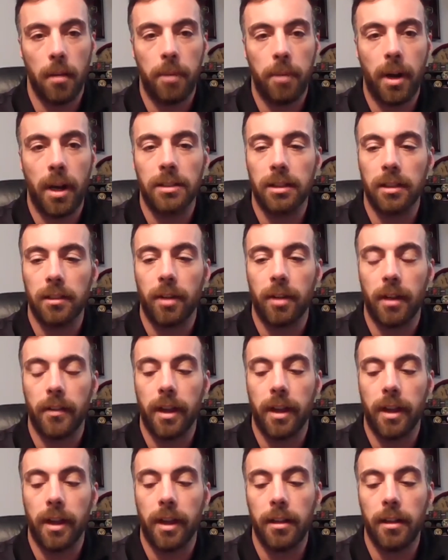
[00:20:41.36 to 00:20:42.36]
positive
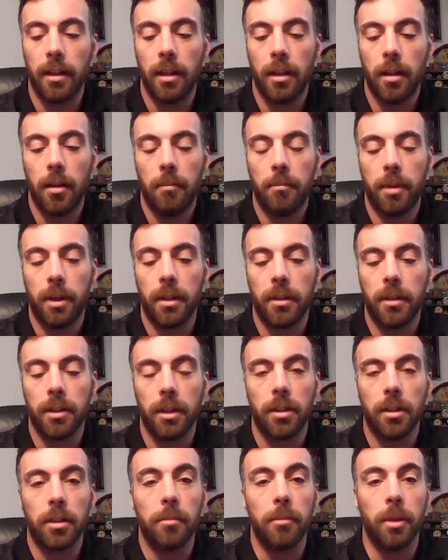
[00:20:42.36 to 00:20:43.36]
on that. But
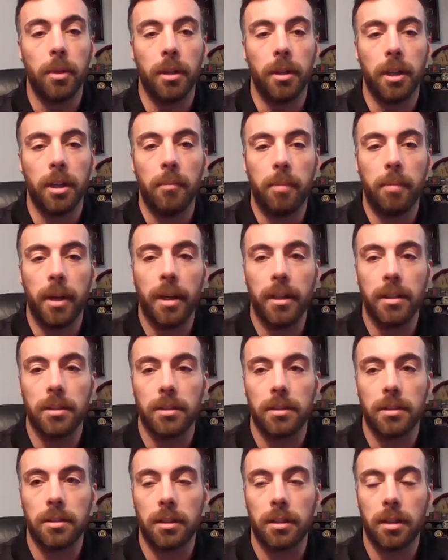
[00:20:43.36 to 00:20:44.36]
they're
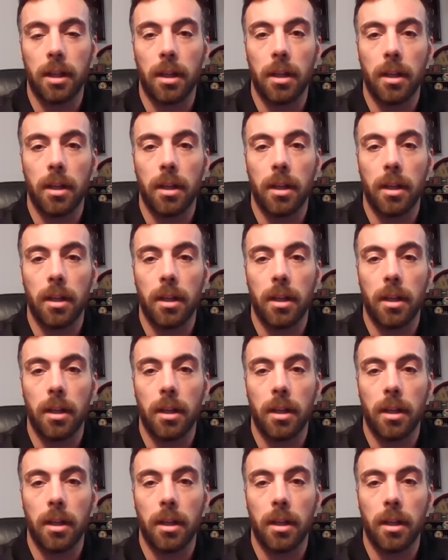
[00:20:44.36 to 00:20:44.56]
community-based,